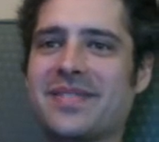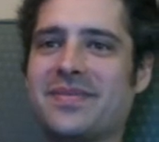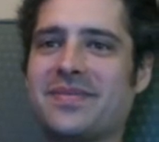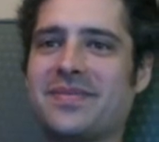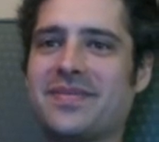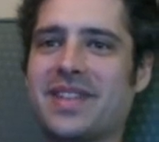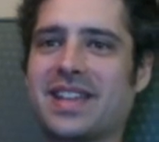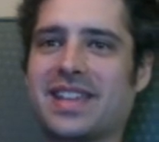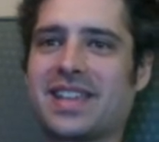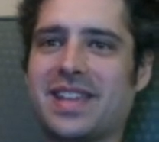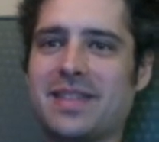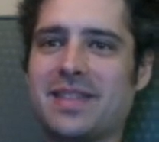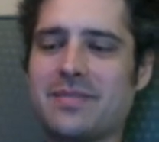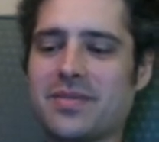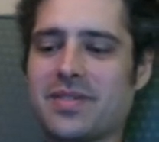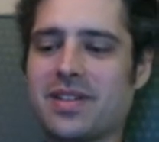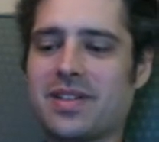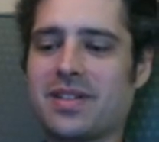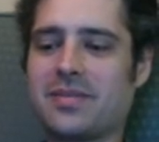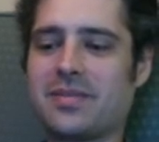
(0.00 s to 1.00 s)
My
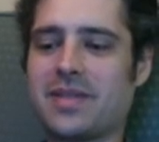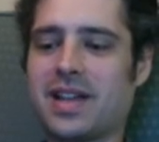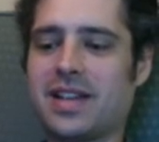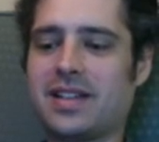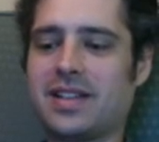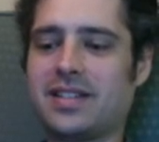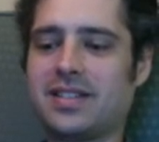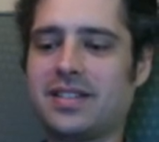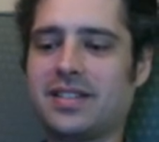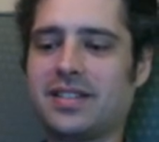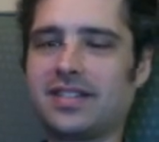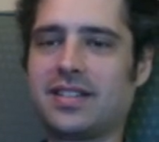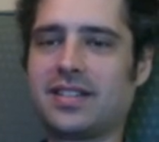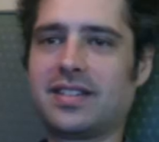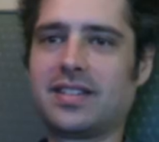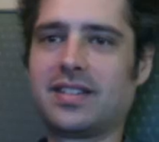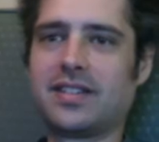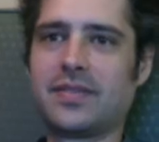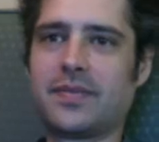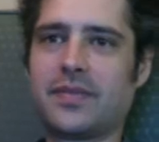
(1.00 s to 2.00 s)
keyboard, man.
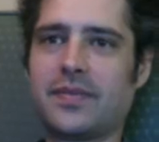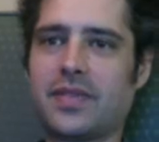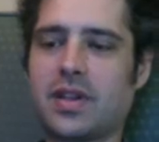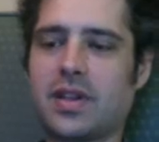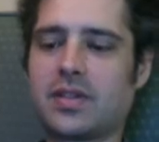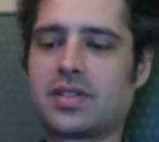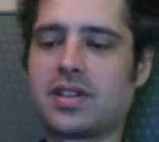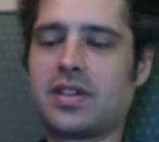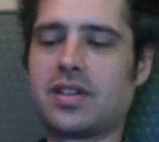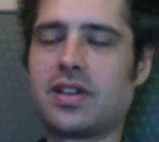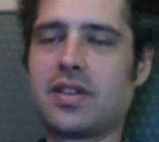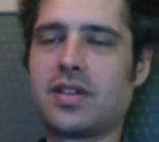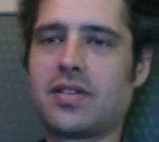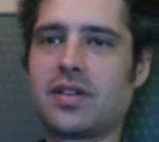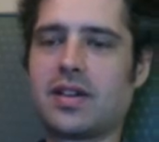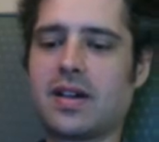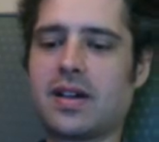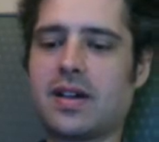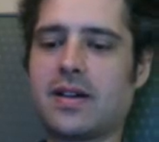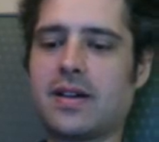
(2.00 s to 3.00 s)
There was
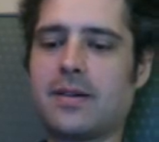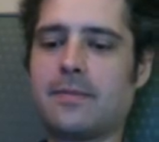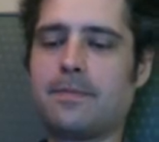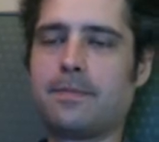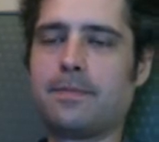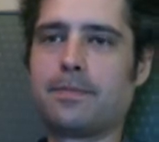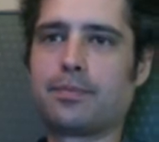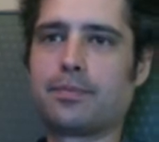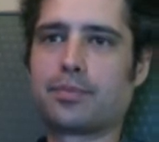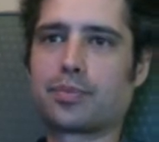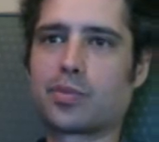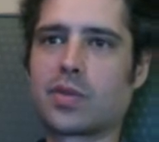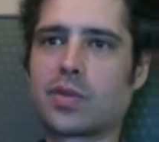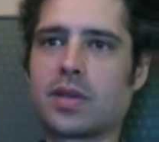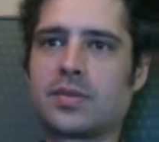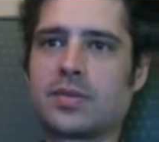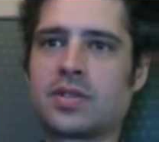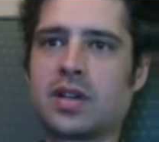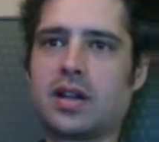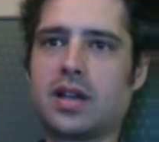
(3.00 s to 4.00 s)
another. I'm
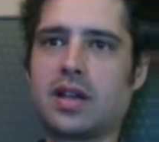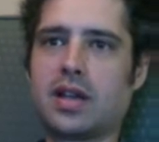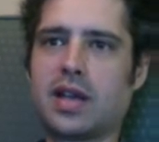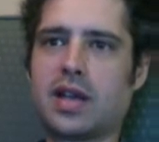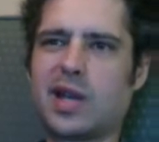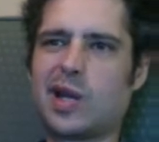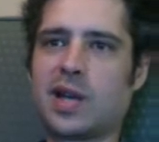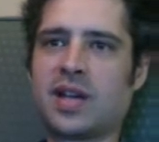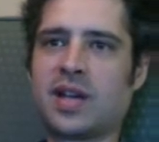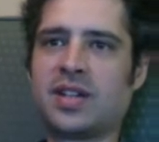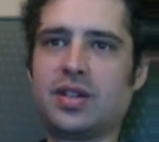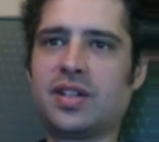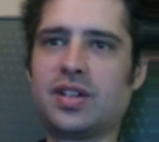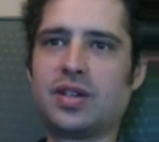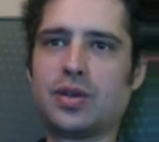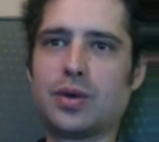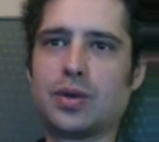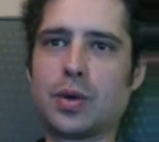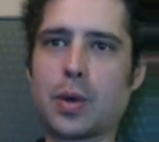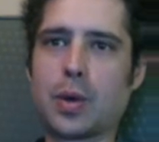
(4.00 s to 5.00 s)
trying to edit
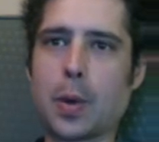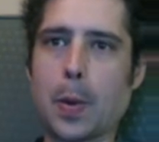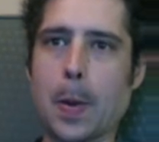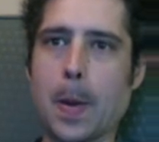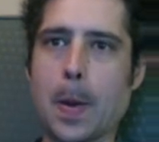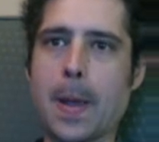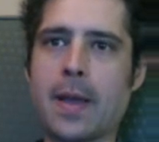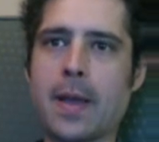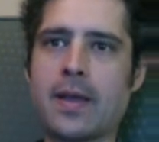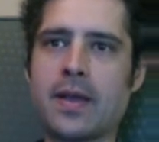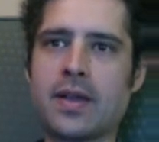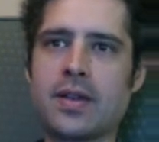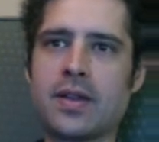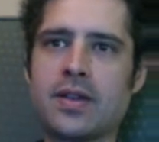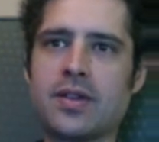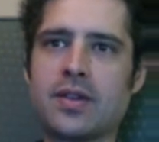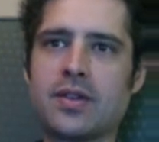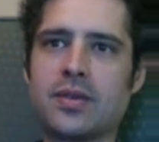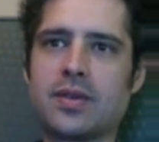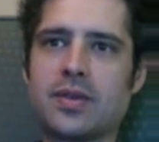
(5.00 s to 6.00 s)
undo.
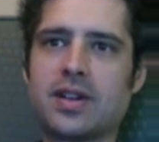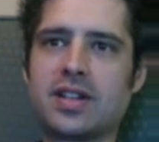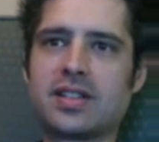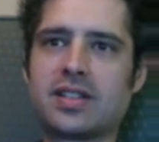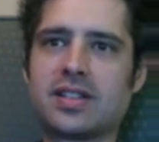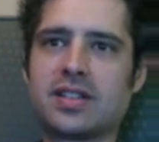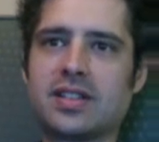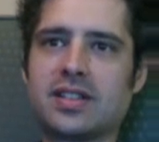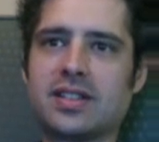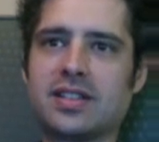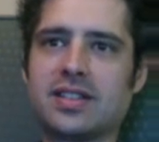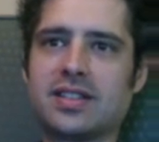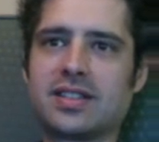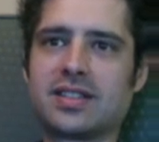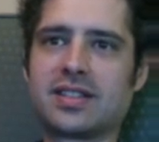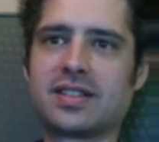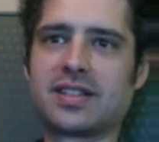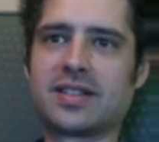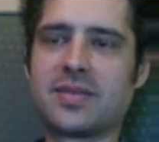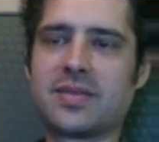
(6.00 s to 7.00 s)
Where is it?
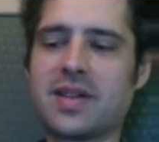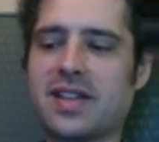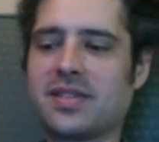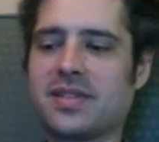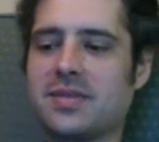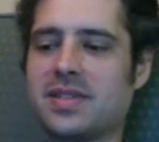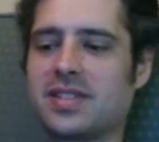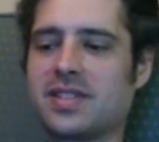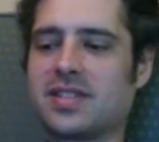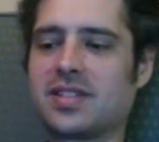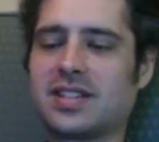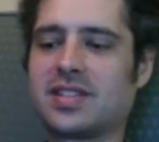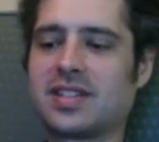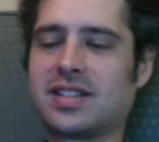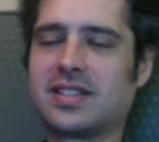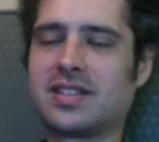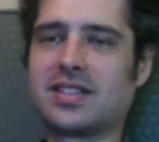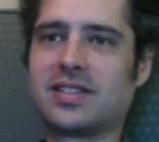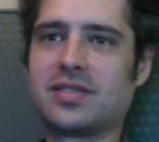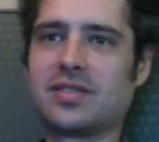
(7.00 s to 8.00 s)
Come on, let me search it.
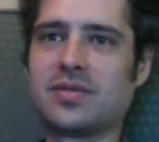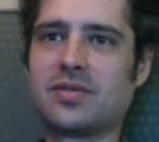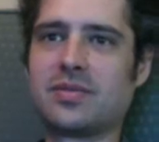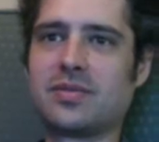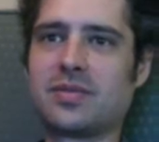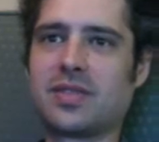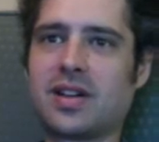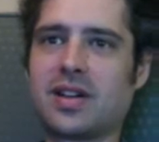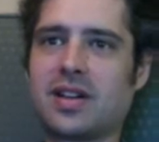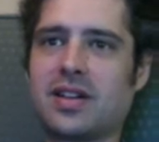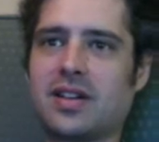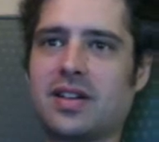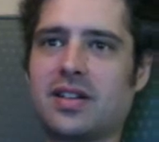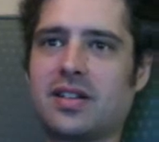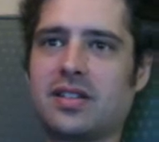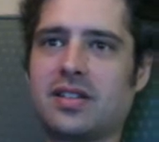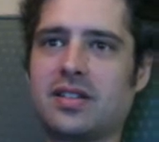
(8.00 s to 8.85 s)
Tomb Raider.